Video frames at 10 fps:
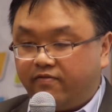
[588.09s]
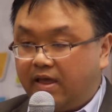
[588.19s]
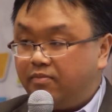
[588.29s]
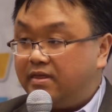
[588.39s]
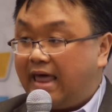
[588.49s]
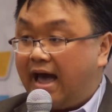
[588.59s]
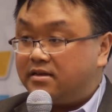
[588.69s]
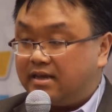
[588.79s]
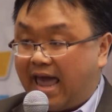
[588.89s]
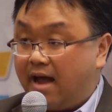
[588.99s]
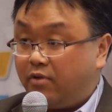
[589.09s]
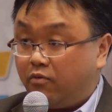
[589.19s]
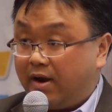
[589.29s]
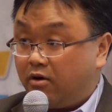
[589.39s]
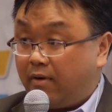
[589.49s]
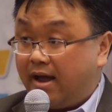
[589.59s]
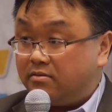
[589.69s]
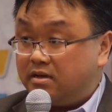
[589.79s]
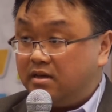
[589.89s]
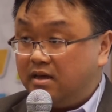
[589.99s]
flip that camera right
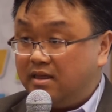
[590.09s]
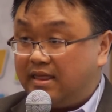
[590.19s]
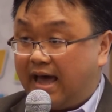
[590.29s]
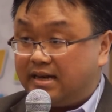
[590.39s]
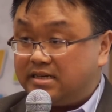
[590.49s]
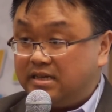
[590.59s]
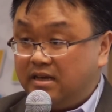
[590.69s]
around. That